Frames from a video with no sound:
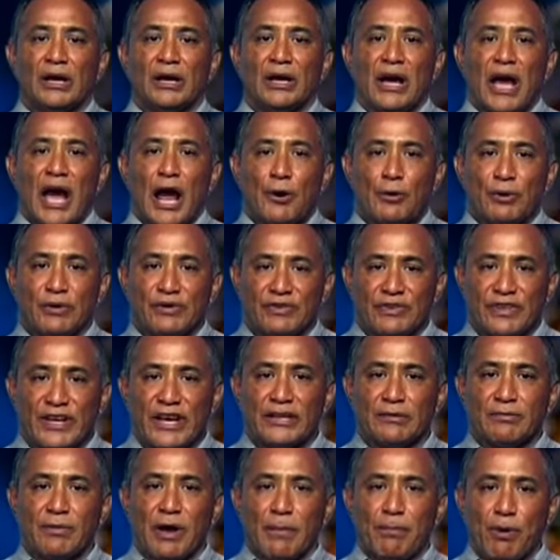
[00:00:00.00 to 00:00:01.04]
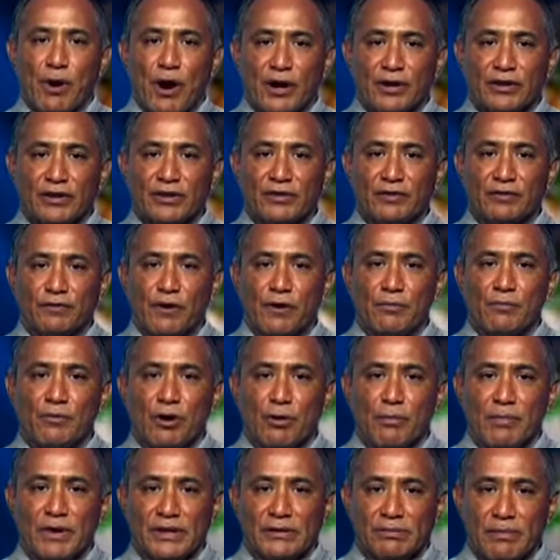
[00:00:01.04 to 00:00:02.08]
I restate my party's firm
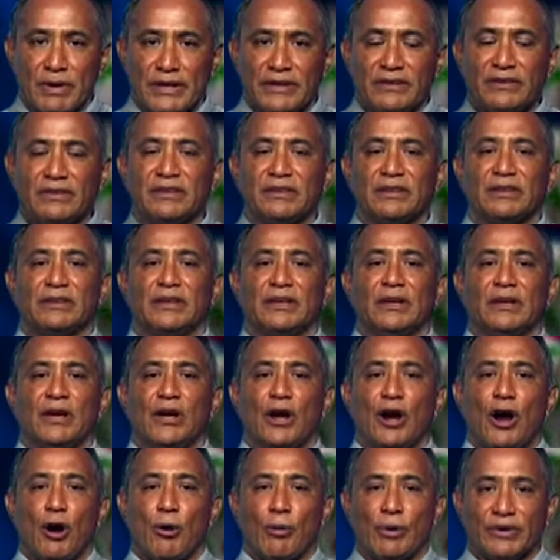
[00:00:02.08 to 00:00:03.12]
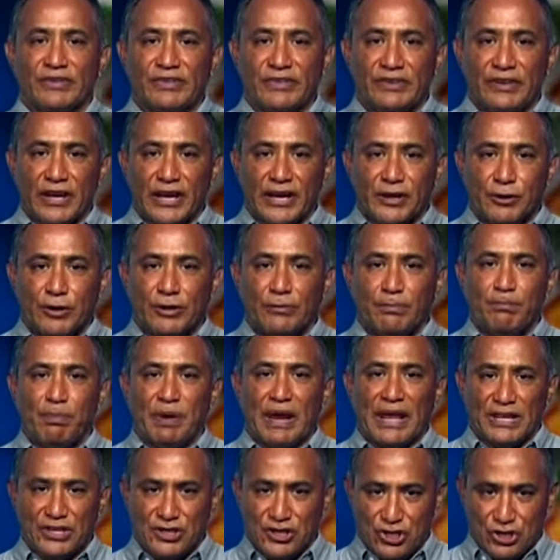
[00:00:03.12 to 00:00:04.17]
commitment, our sacred
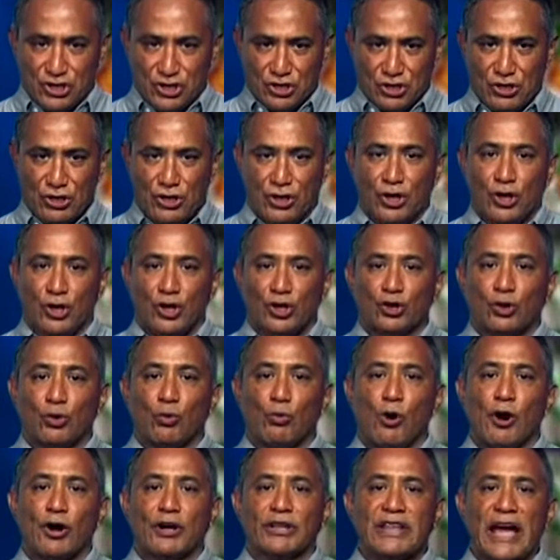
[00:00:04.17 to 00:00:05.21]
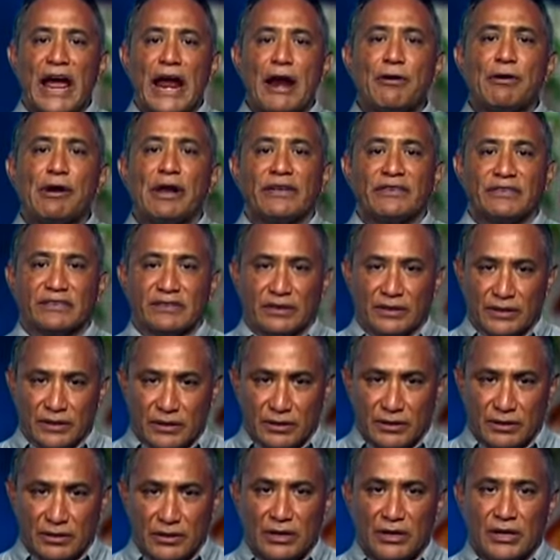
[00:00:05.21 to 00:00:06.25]
pledge, to work tirelessly
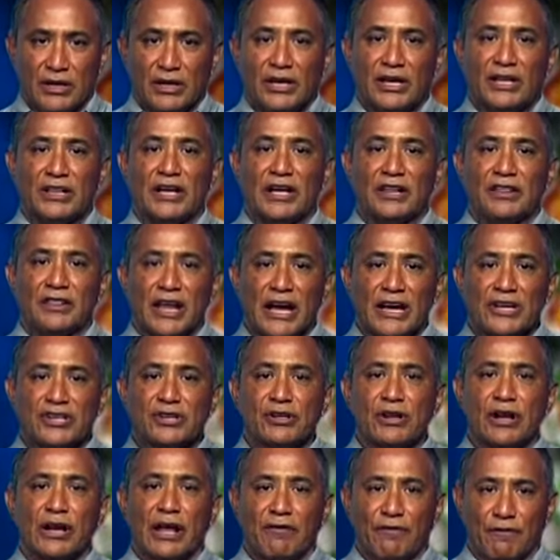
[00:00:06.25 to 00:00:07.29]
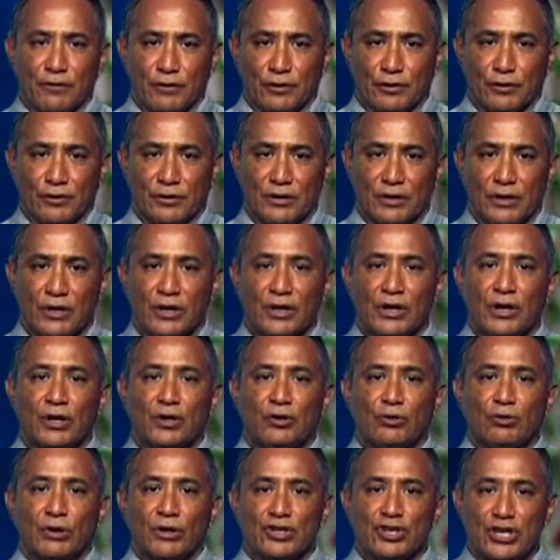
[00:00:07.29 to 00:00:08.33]
in a national effort
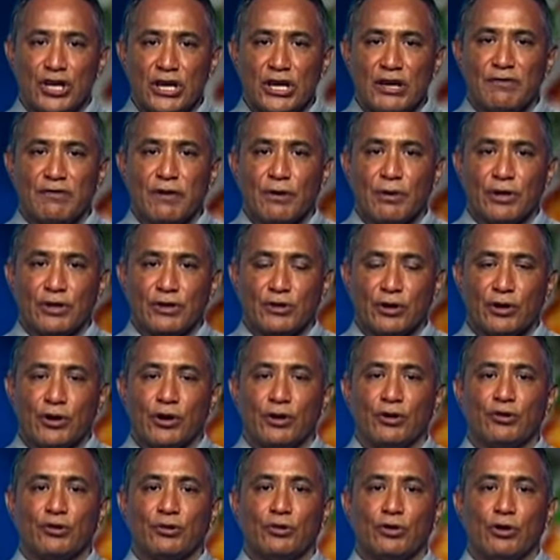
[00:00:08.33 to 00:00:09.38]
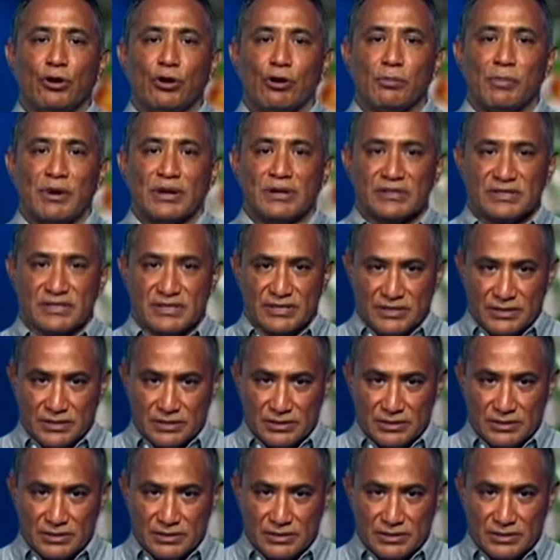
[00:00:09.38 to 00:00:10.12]
to achieve a return to normalcy.